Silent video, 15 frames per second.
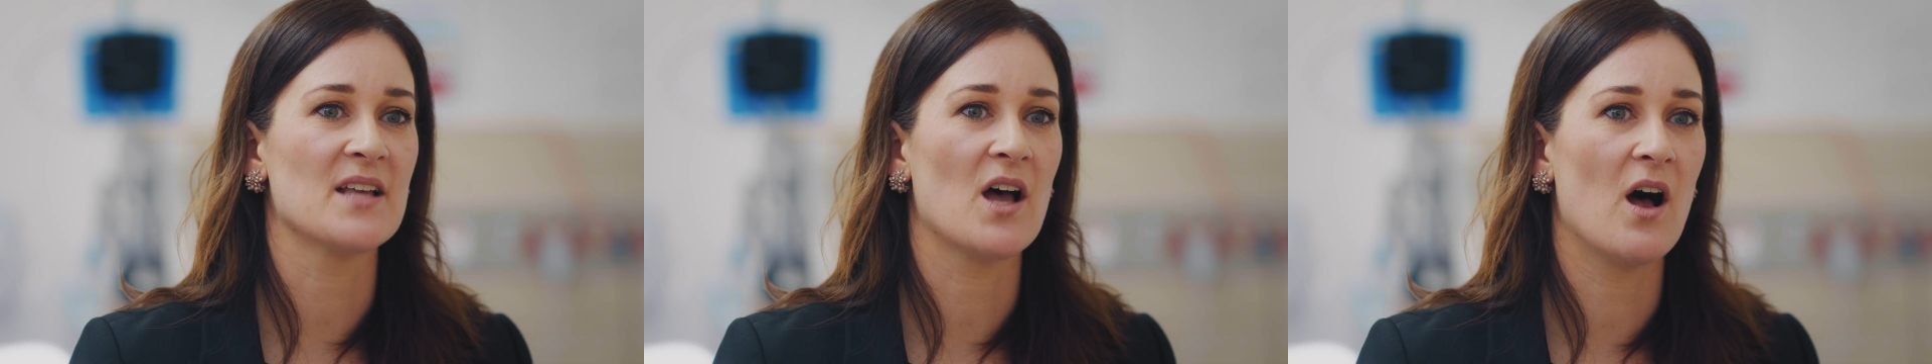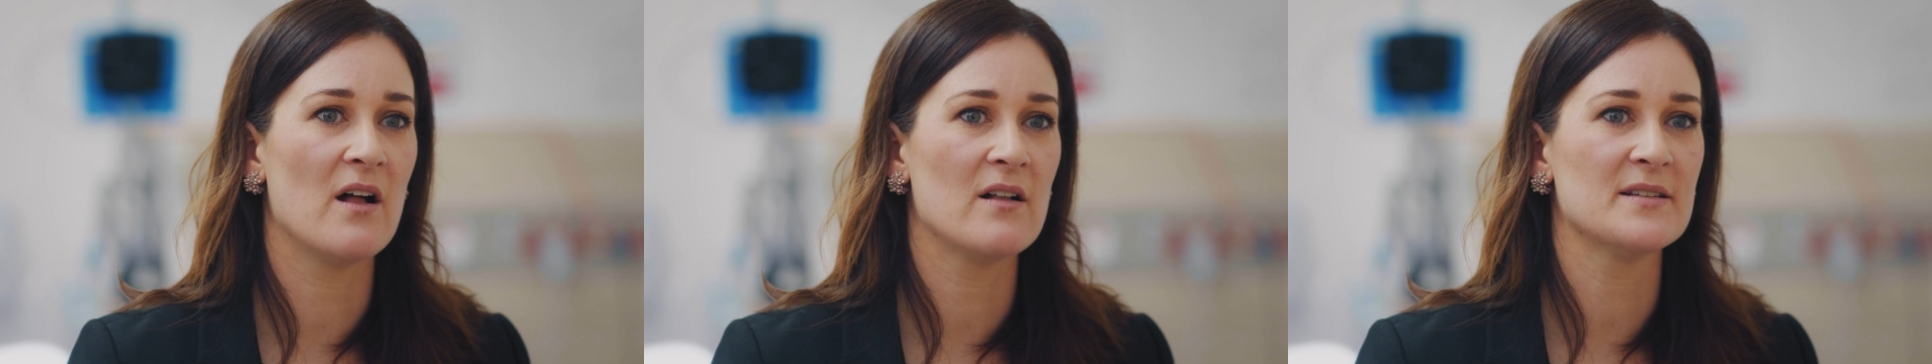
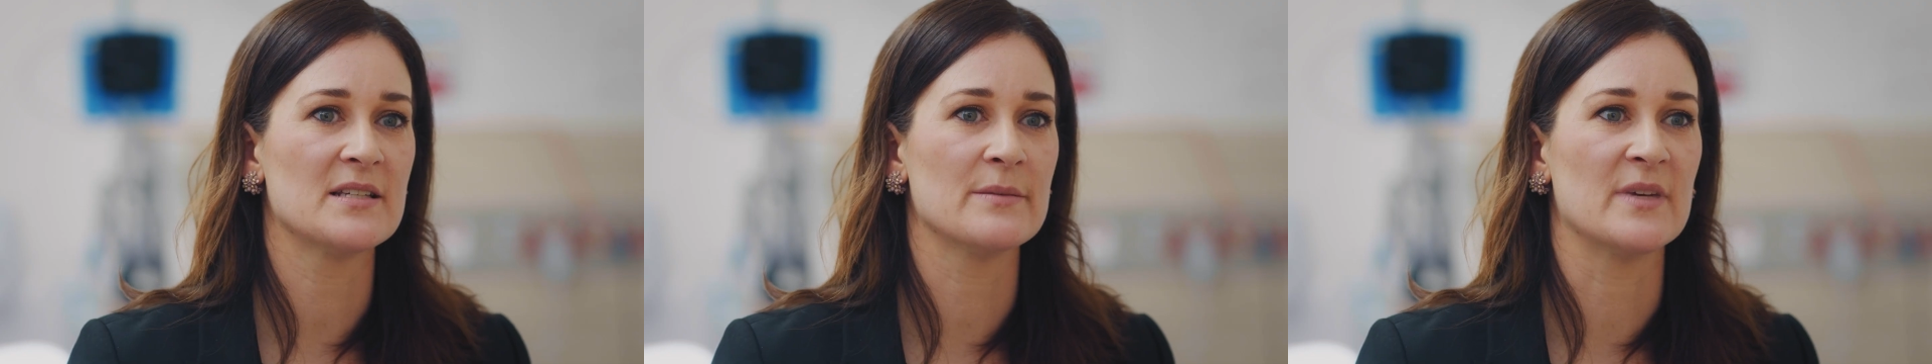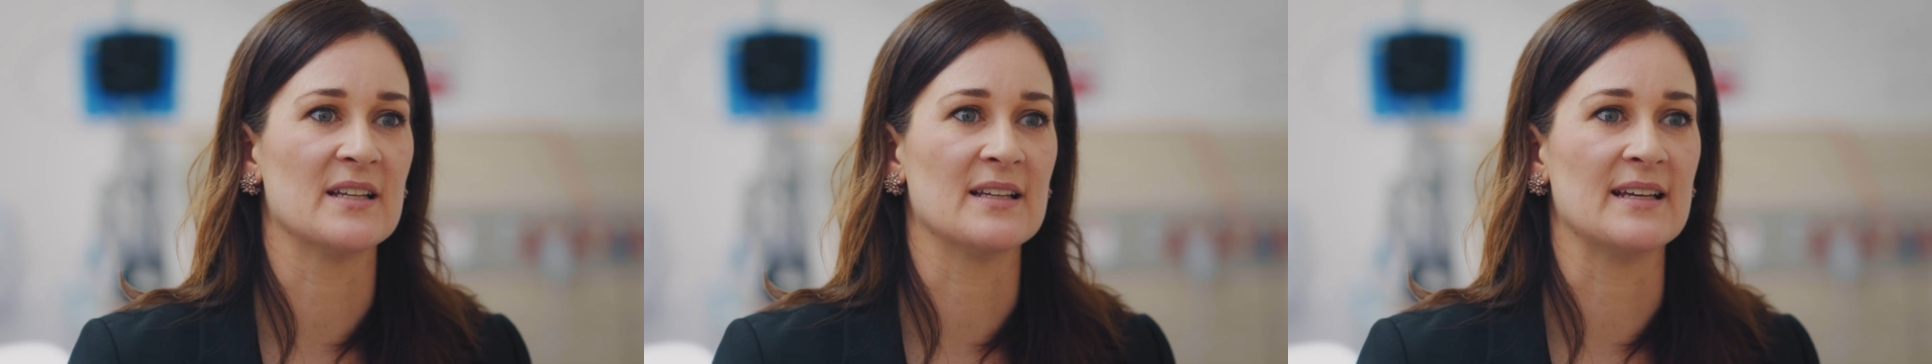as
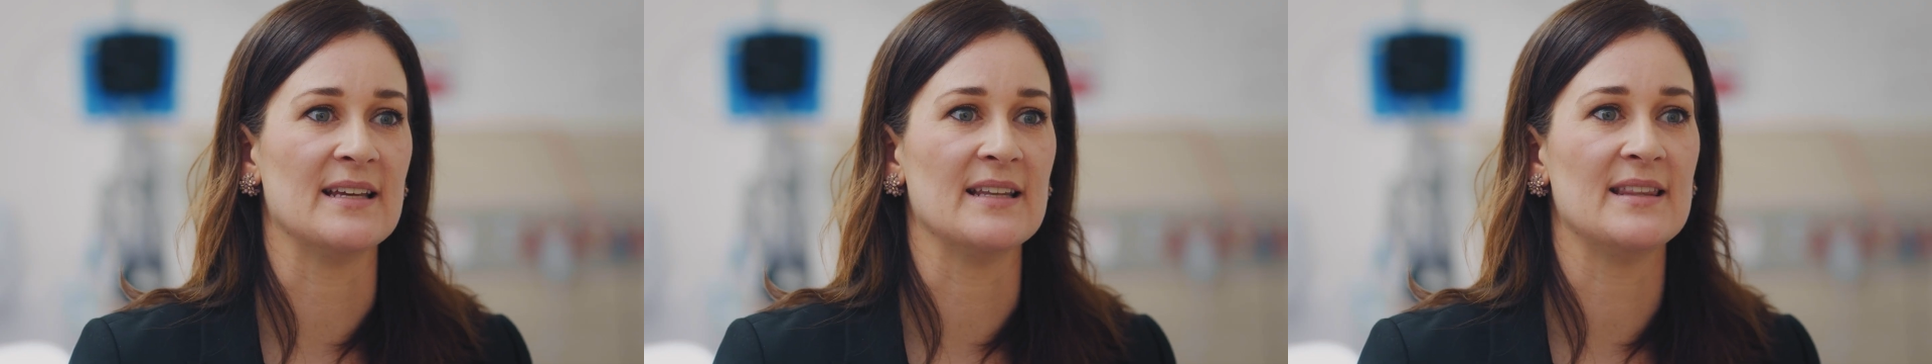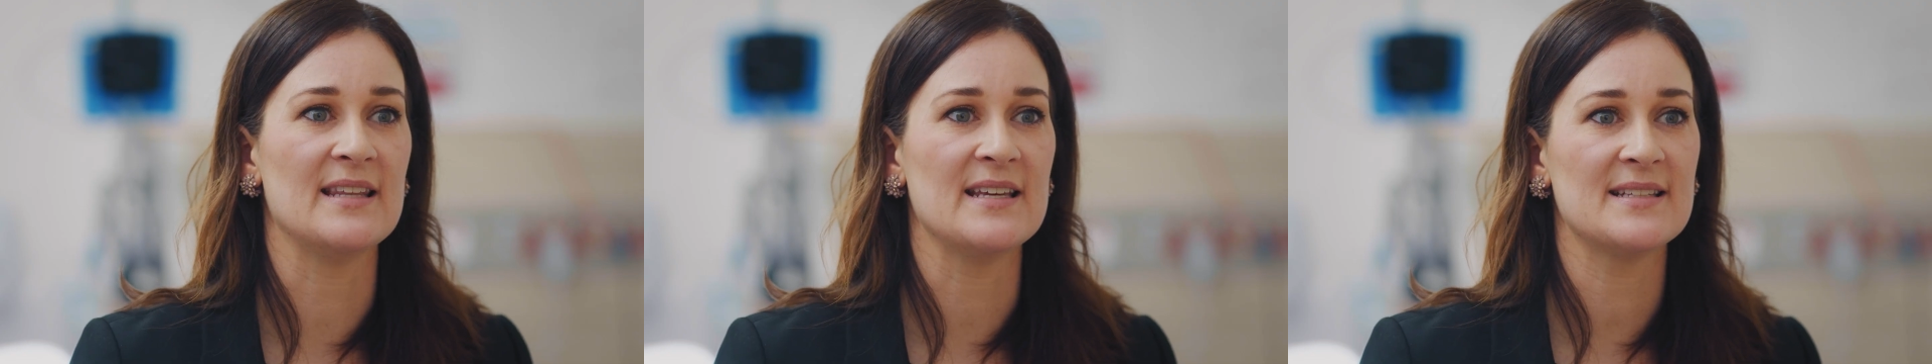
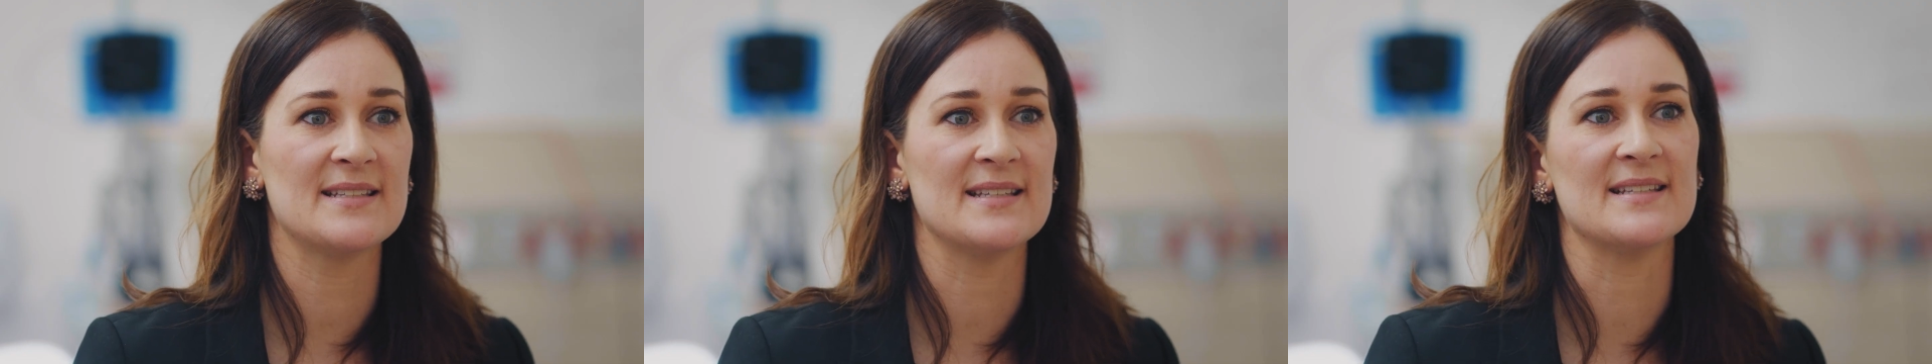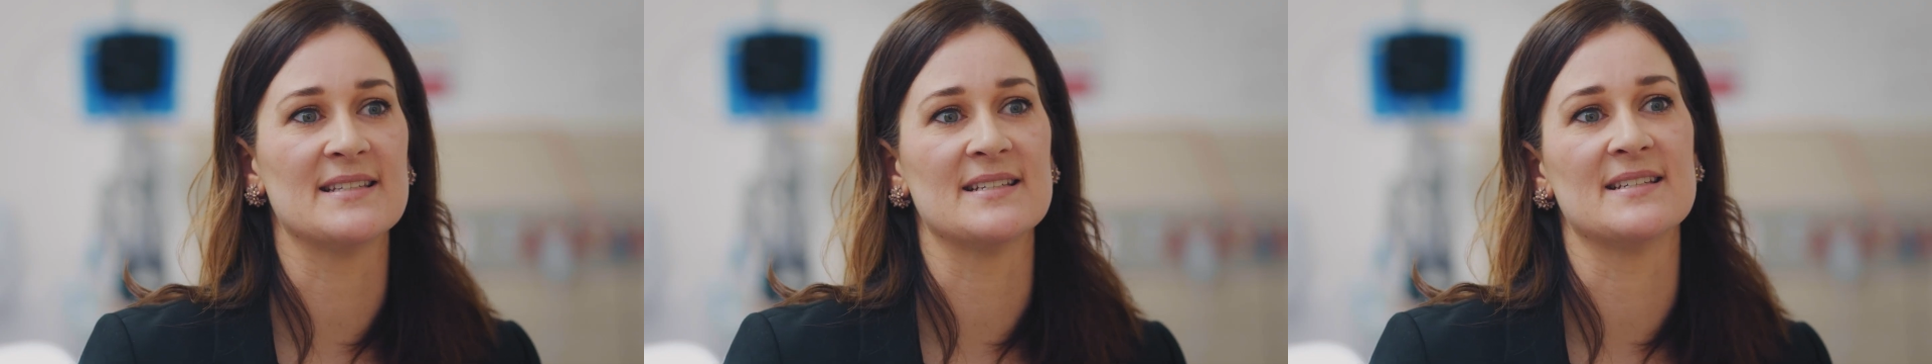ultimately
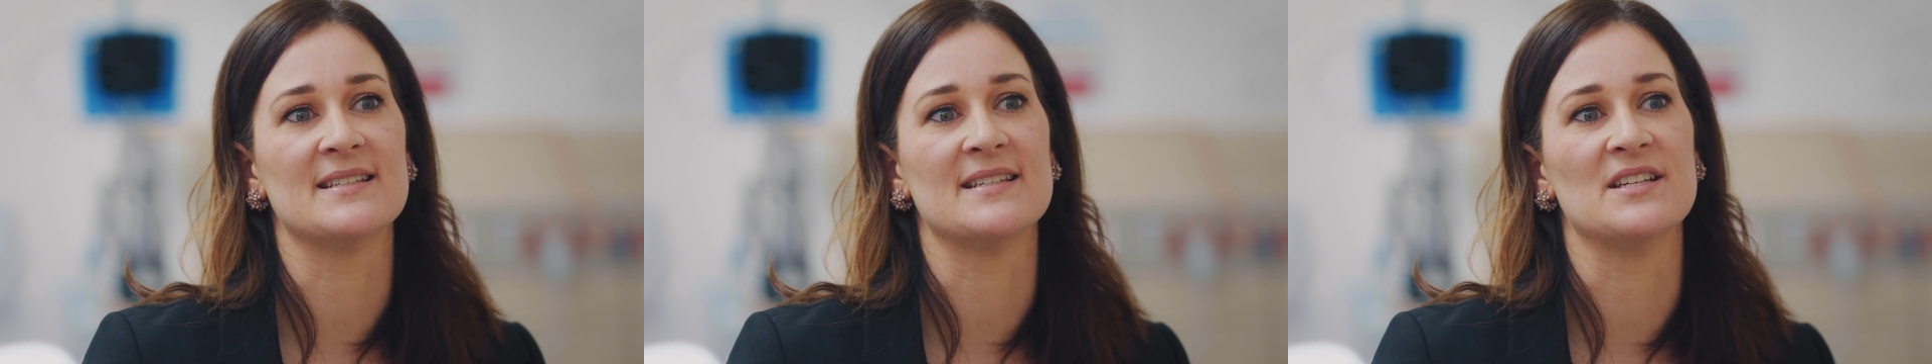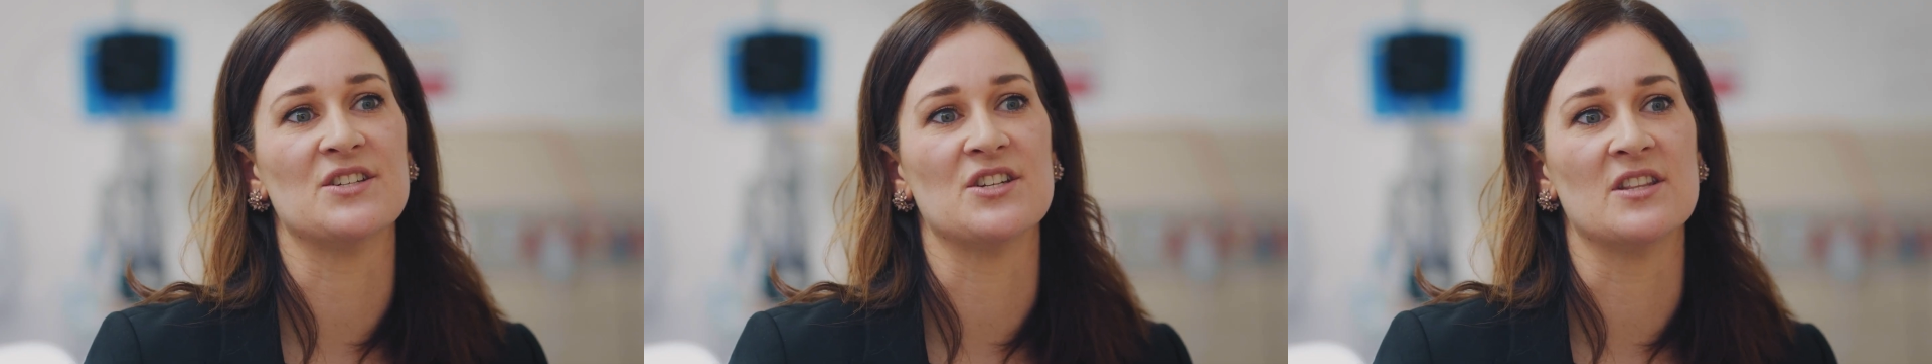this is a
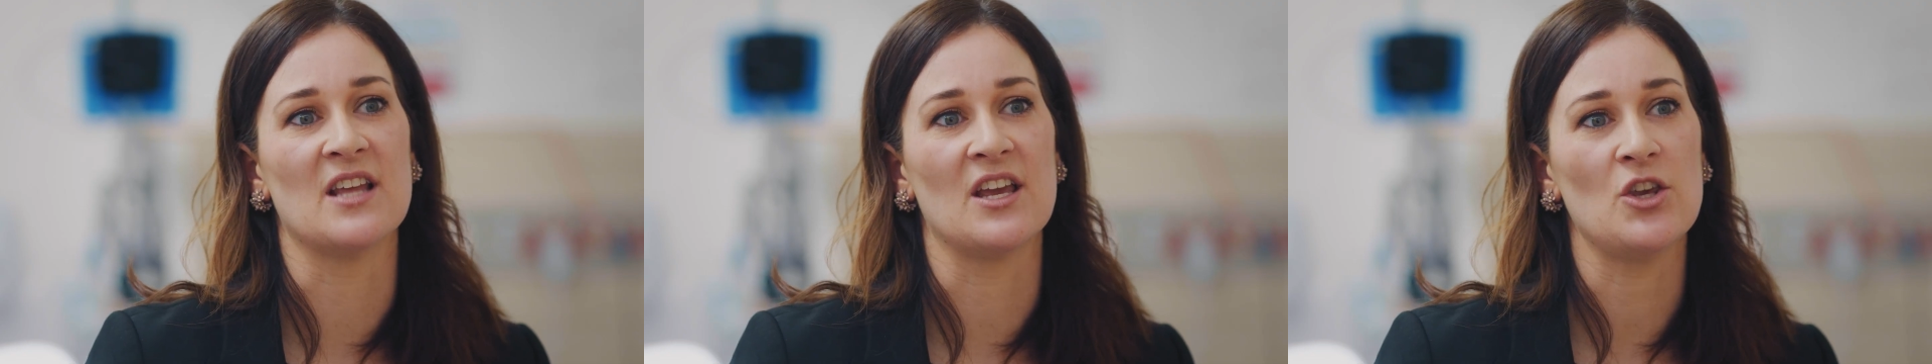decision